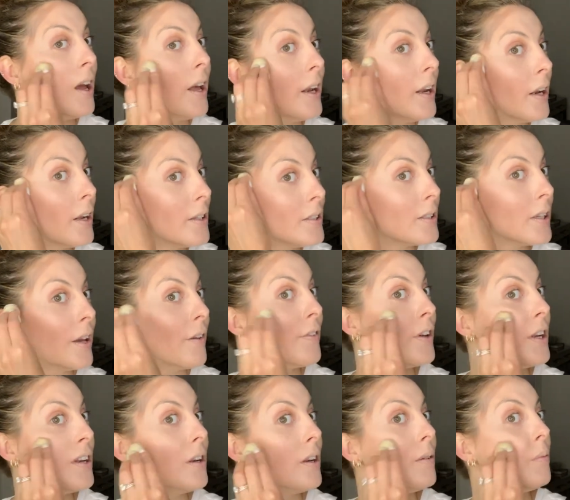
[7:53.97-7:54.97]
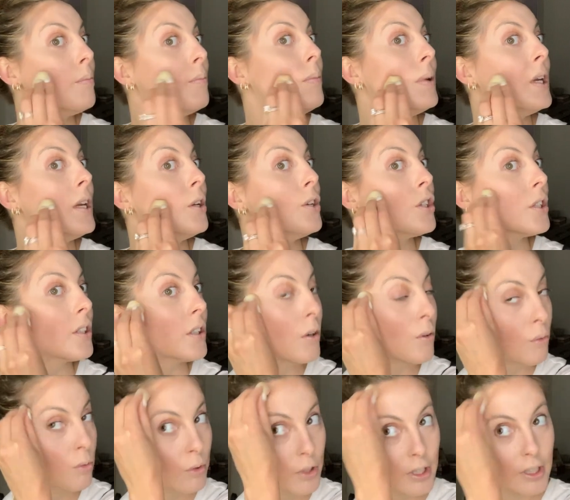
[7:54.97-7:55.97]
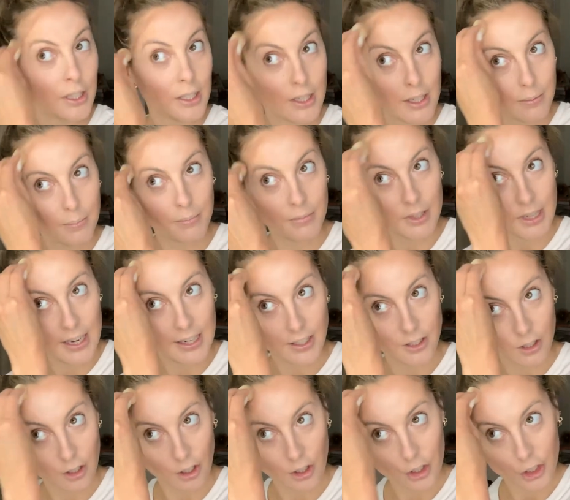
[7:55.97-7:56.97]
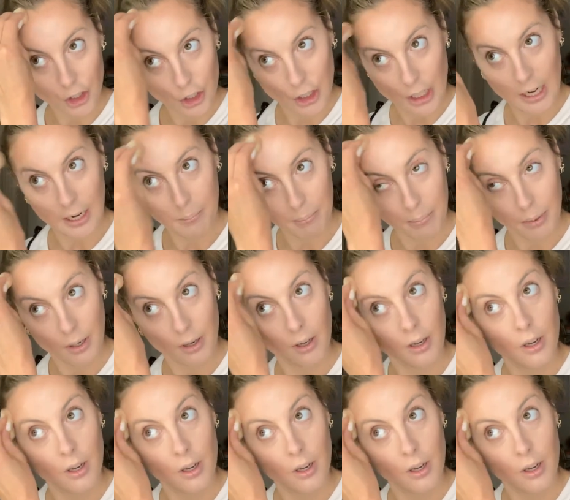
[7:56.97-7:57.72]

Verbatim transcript: And it has given me just a really nicer shape